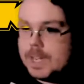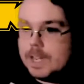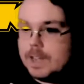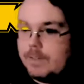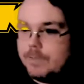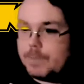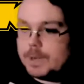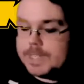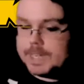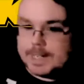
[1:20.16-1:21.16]
of
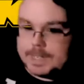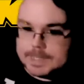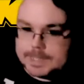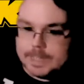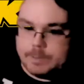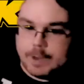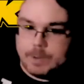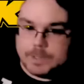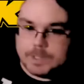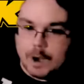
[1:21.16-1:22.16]
protecting the city when it
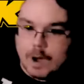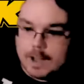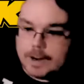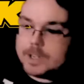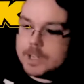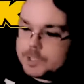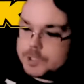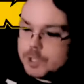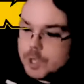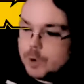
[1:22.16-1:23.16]
was gone.
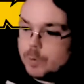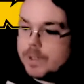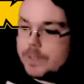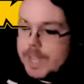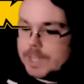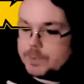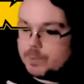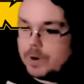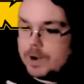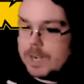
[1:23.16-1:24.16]
So that's
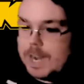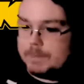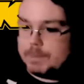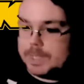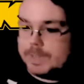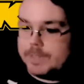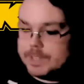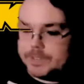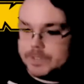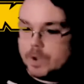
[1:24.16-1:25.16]
where I believe this
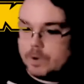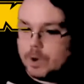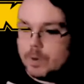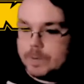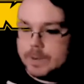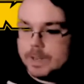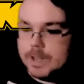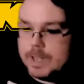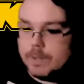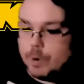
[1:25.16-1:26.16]
is all going,
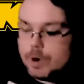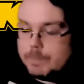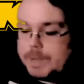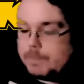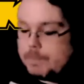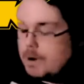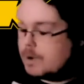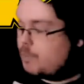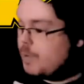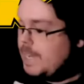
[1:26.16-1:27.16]
where Peter Parker
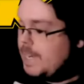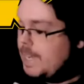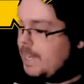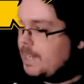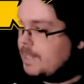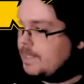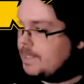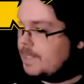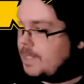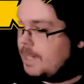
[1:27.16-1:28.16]
went and
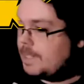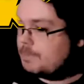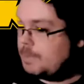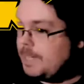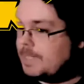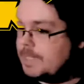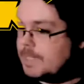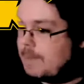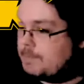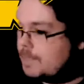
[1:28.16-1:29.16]
explains his
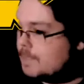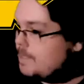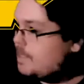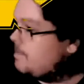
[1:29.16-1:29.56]
absence.